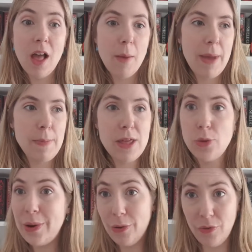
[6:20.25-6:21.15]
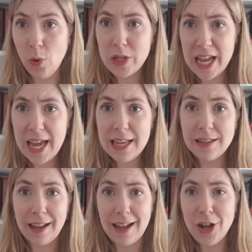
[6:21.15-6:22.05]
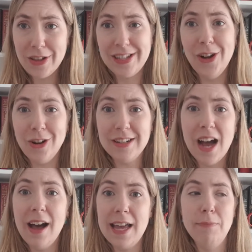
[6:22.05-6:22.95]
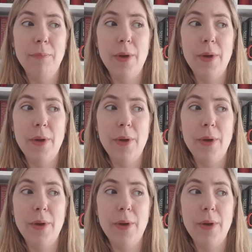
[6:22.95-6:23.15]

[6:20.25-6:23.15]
maybe 3 or 4 days. Like, I know it's a long time,